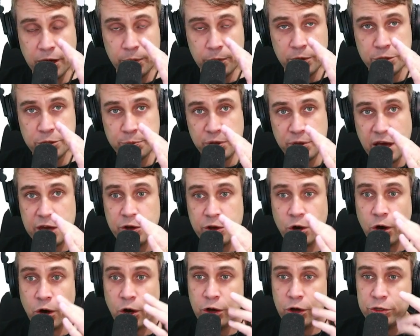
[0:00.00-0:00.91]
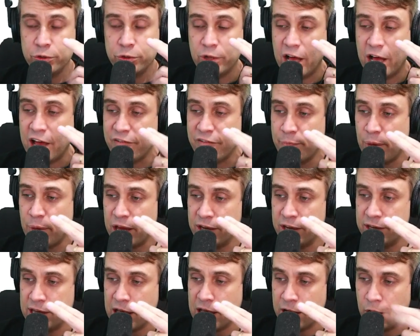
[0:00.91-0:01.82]
which plan you're on, you'll have a
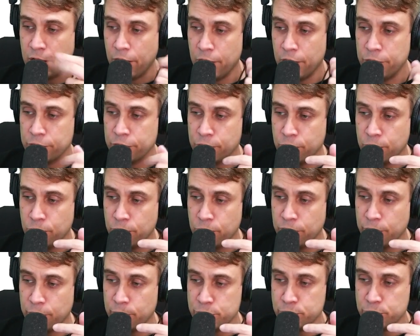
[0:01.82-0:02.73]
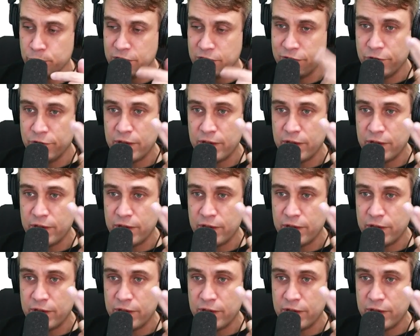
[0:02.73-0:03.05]
button down on the corner which will give you